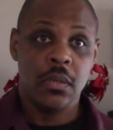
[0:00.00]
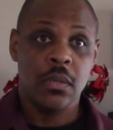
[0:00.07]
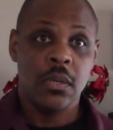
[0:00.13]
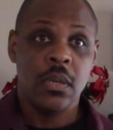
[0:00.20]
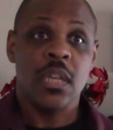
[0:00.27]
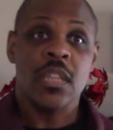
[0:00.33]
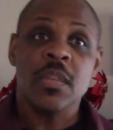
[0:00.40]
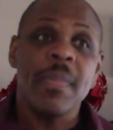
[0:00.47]

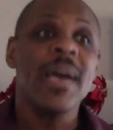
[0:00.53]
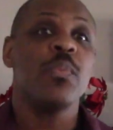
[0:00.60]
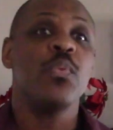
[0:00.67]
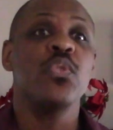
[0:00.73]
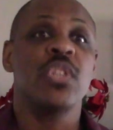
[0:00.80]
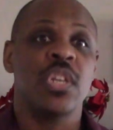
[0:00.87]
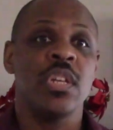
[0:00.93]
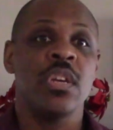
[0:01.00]
Uh, the
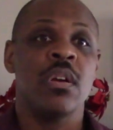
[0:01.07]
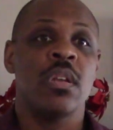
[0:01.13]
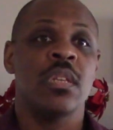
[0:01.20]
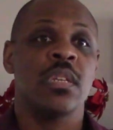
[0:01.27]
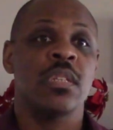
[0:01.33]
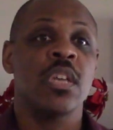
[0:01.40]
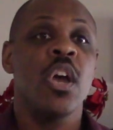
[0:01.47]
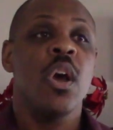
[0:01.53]
Bible's clear on
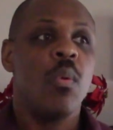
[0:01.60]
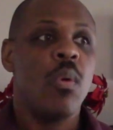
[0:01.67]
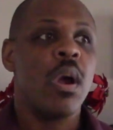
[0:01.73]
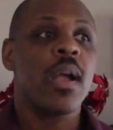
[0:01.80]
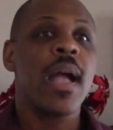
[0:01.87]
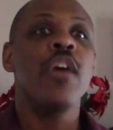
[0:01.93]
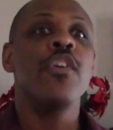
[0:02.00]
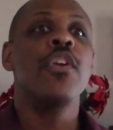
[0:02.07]
this.
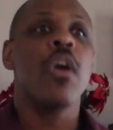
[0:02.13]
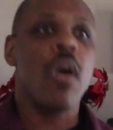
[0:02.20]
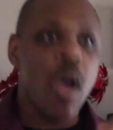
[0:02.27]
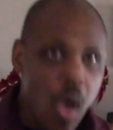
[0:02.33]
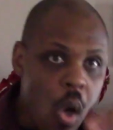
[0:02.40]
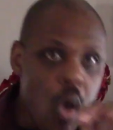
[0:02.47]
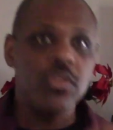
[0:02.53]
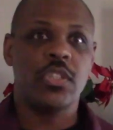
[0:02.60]
Work out your
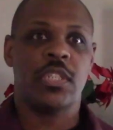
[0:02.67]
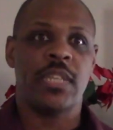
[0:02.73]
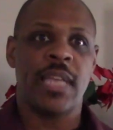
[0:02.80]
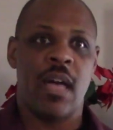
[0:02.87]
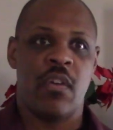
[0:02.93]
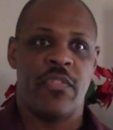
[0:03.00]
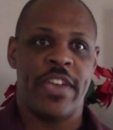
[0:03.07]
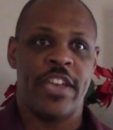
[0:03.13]
own
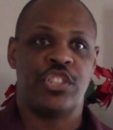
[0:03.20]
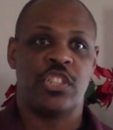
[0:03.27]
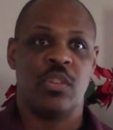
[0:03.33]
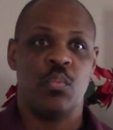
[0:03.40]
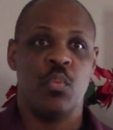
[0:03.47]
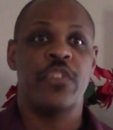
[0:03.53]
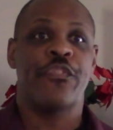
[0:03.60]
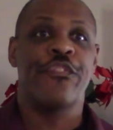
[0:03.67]

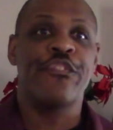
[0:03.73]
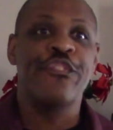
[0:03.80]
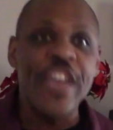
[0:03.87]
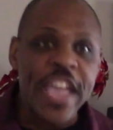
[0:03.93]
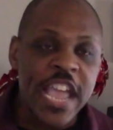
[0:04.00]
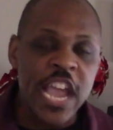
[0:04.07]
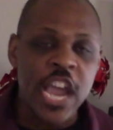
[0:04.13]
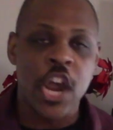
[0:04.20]
salvation with
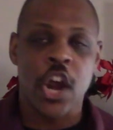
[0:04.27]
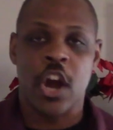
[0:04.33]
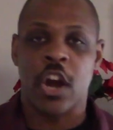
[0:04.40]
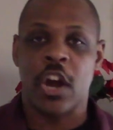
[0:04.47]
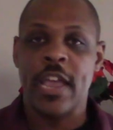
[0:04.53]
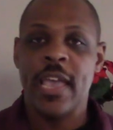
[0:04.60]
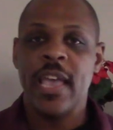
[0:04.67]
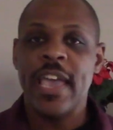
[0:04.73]

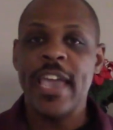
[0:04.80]
fear